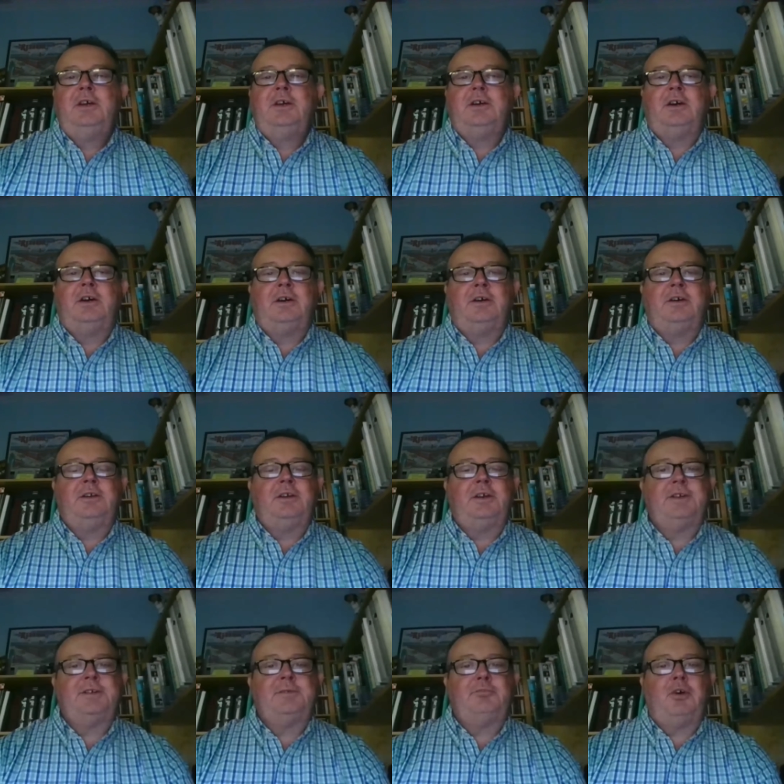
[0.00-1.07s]
And
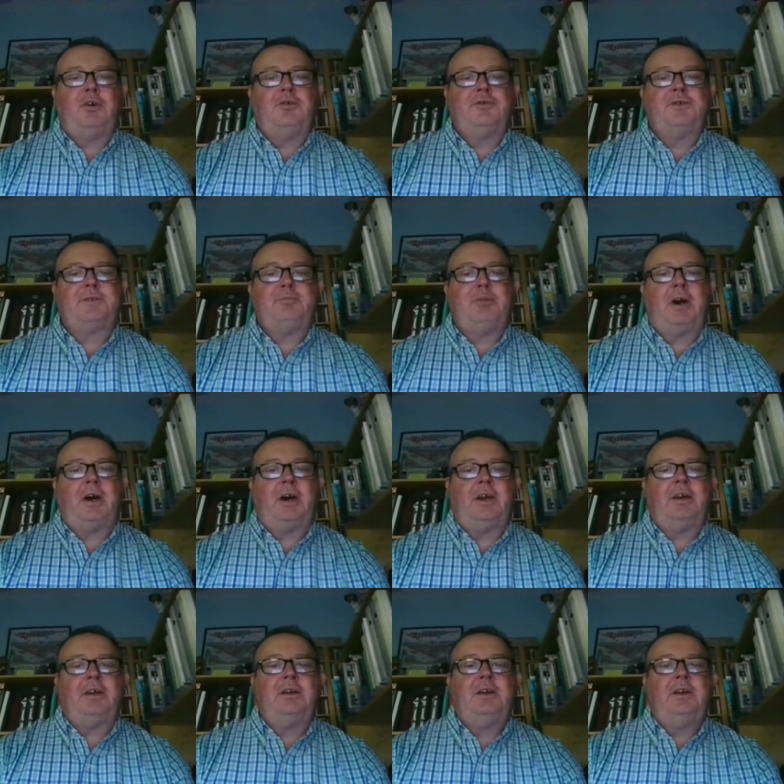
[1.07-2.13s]
he's opposed
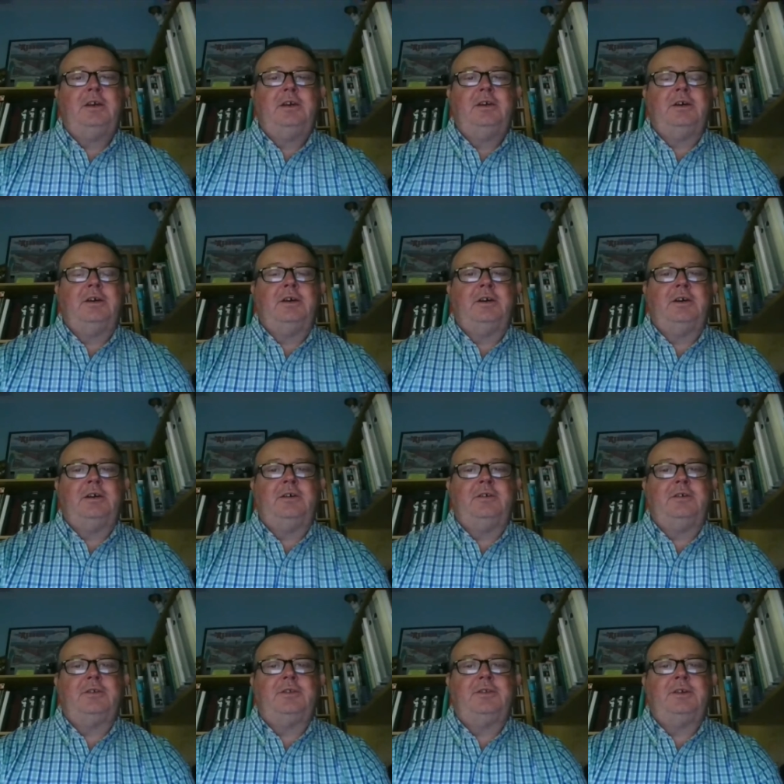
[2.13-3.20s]
by
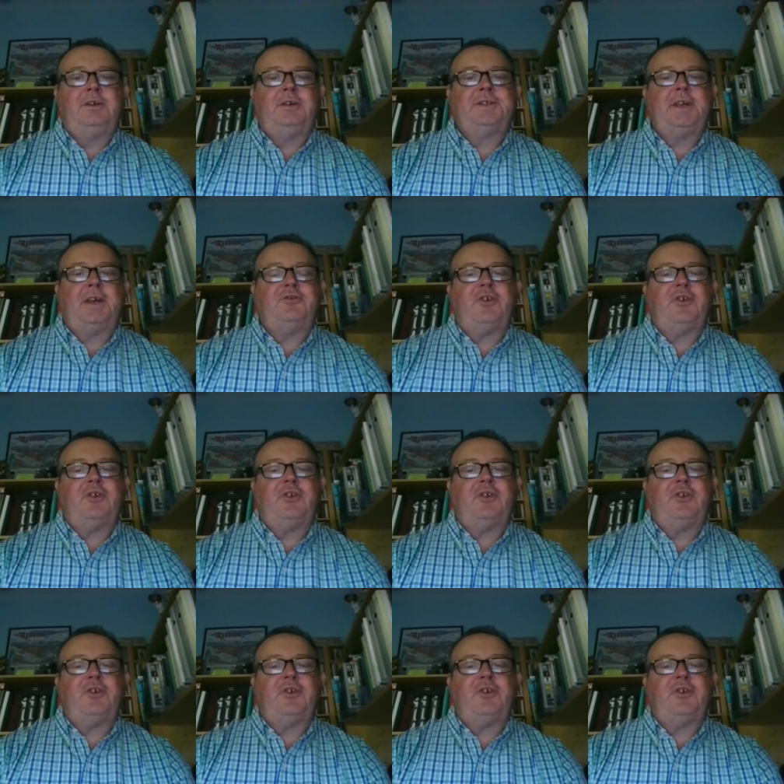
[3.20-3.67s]
the St.